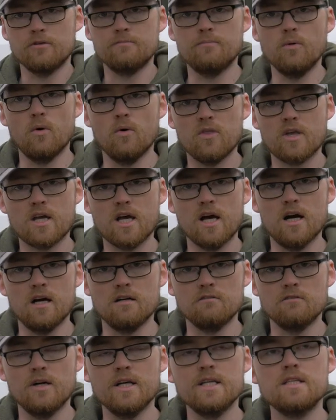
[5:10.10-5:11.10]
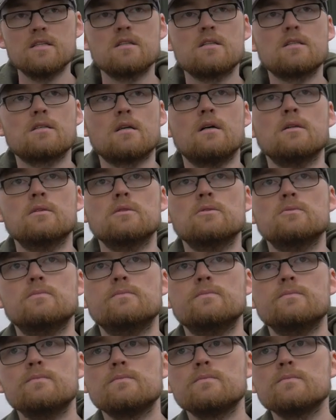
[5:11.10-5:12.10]
I've bought the cart, right? So
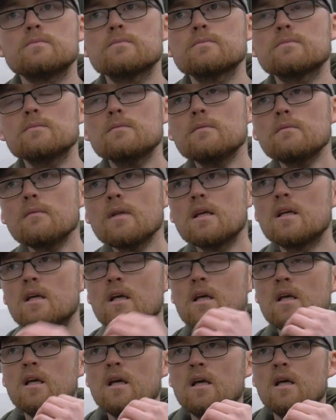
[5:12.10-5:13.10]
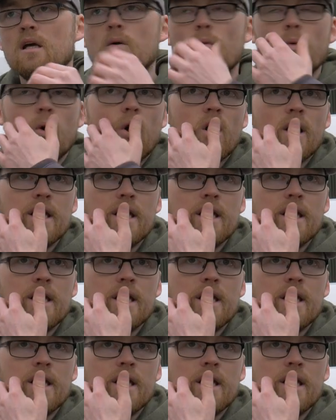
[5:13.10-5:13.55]
what